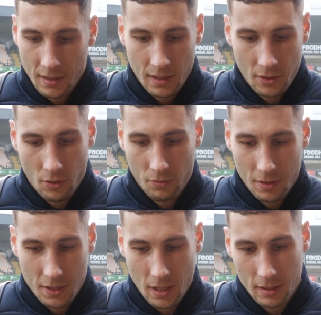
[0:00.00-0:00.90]
you know,
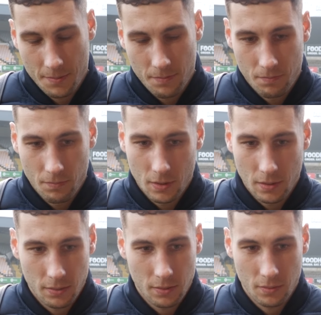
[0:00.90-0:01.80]
it's, it's
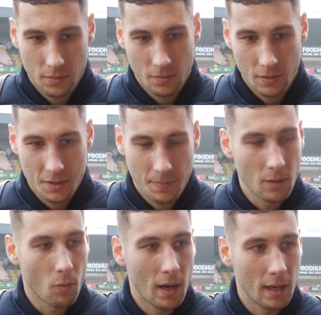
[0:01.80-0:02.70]
it's
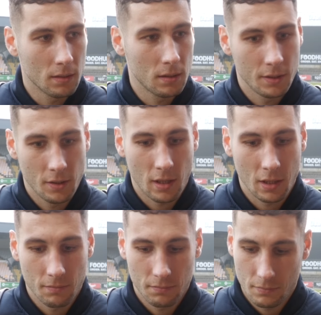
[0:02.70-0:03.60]
been a while. You know, I,